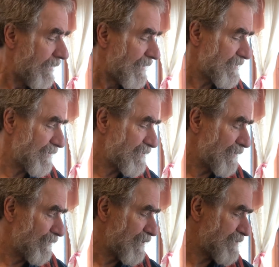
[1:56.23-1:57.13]

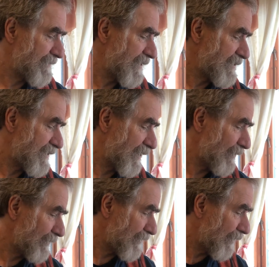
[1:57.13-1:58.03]
so this piece
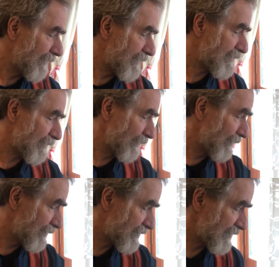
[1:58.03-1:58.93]
here with all these
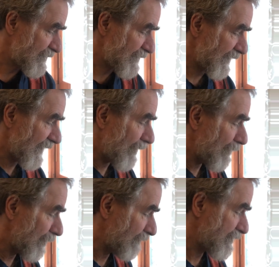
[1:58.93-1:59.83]
screws sticking out
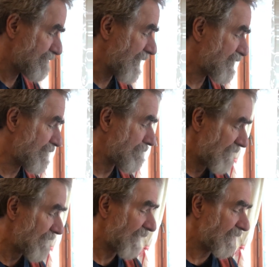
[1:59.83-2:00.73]
all over is meant to
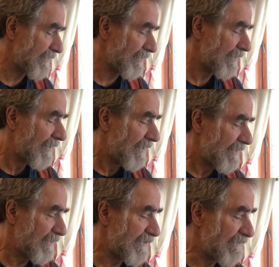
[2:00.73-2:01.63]
mimic the
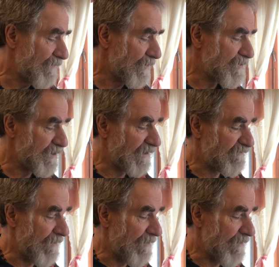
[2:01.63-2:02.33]
diversity of the